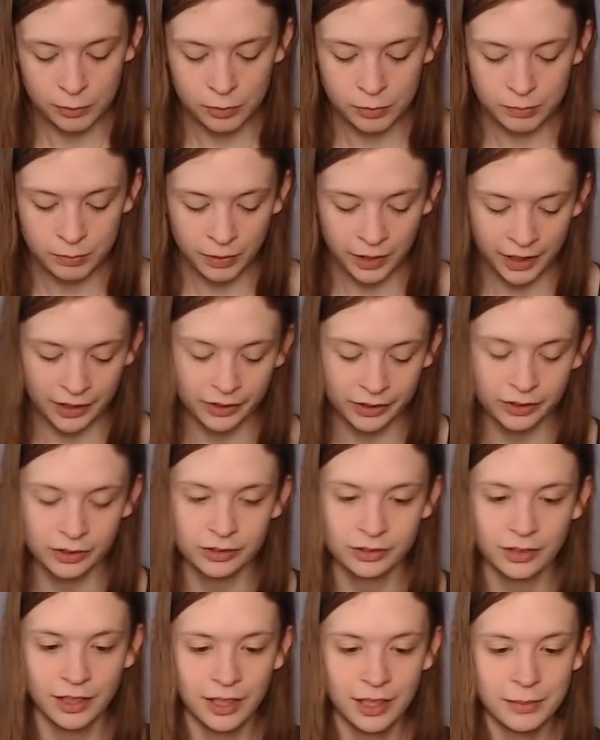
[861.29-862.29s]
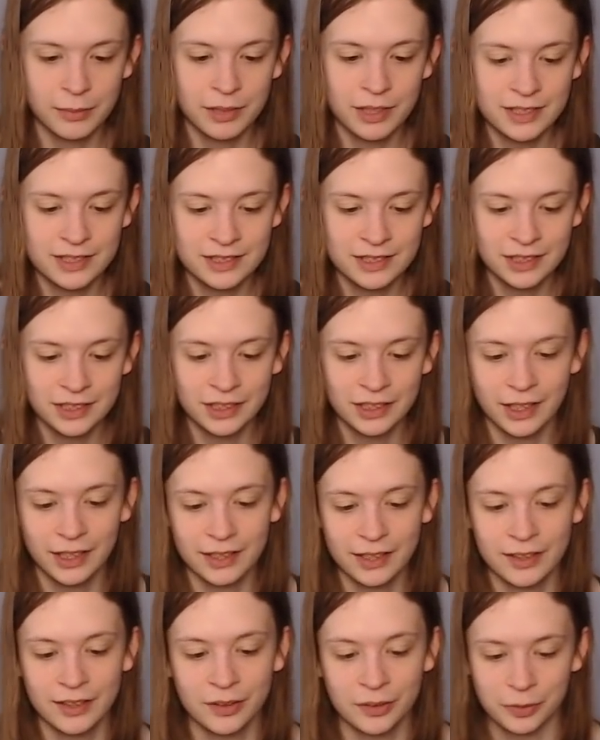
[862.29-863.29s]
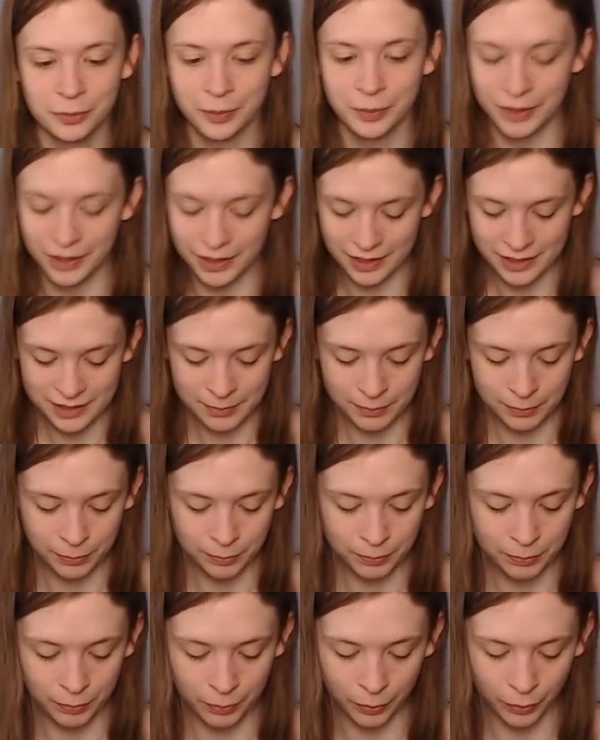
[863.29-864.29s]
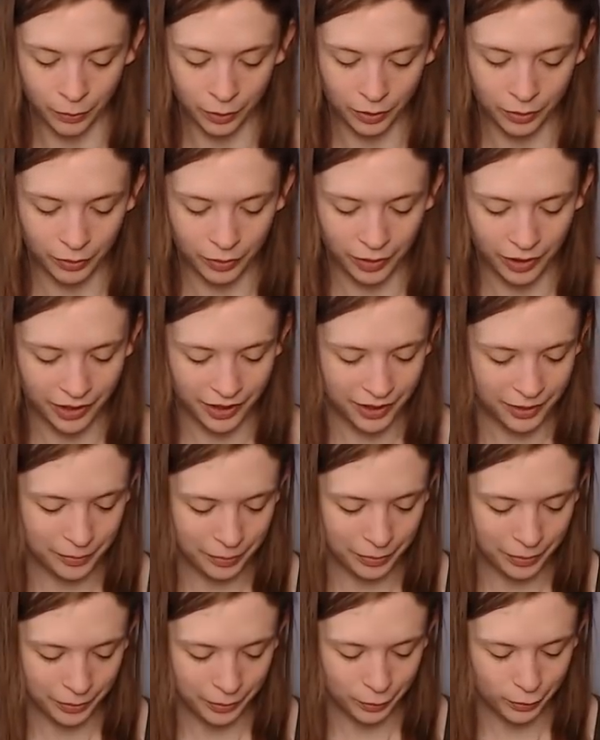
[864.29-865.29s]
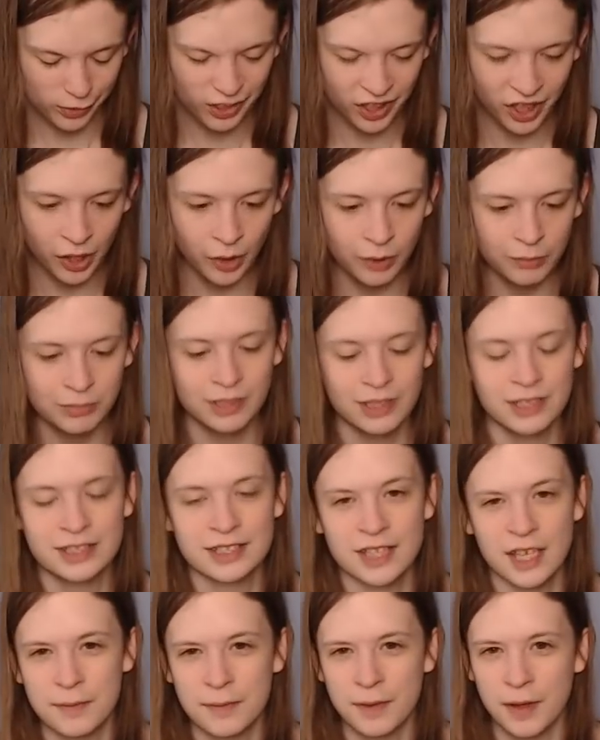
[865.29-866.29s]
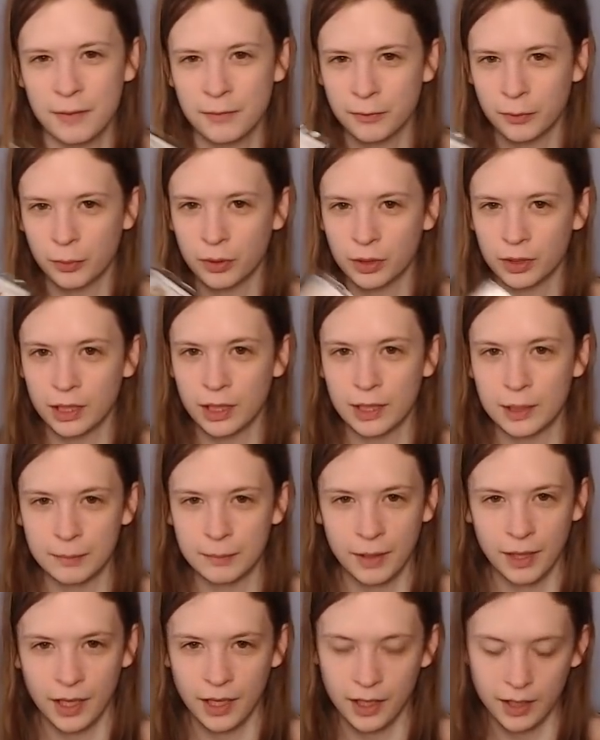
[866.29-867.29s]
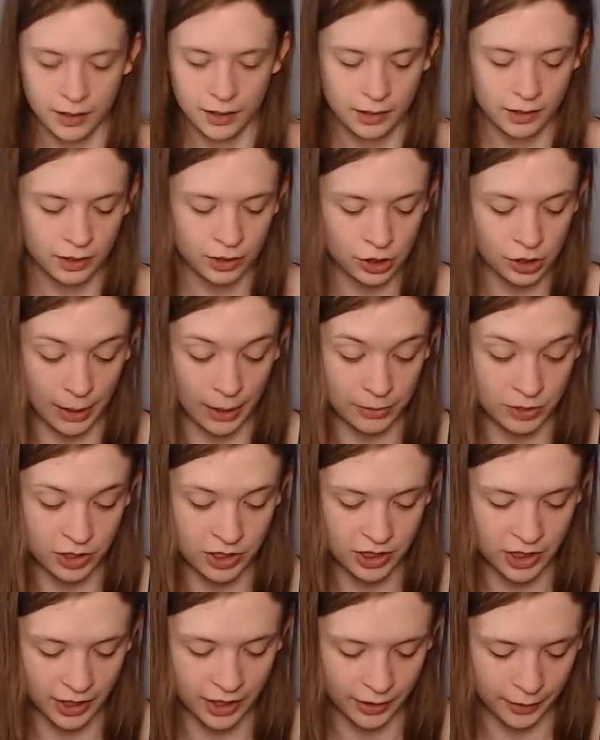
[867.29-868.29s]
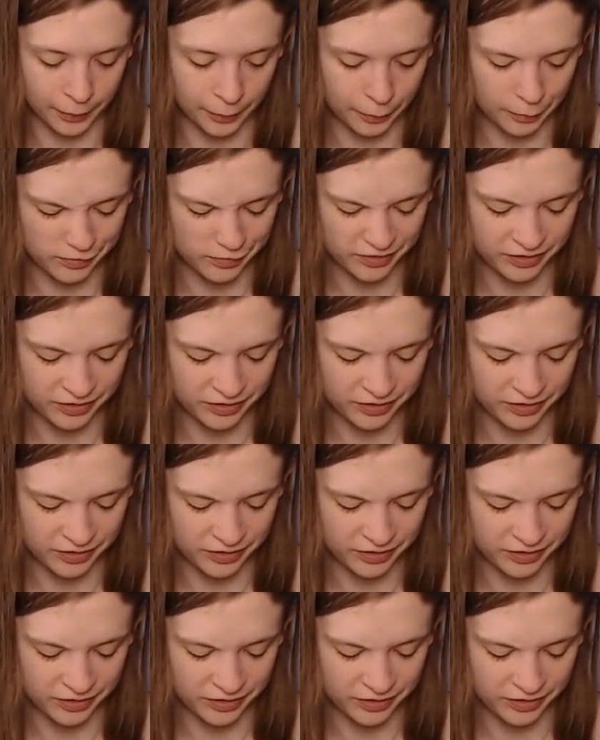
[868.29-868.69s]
Boom Pile. I mean, it's not ideal, but it is a board wipe. No, I'm gonna save that for my contraptions deck.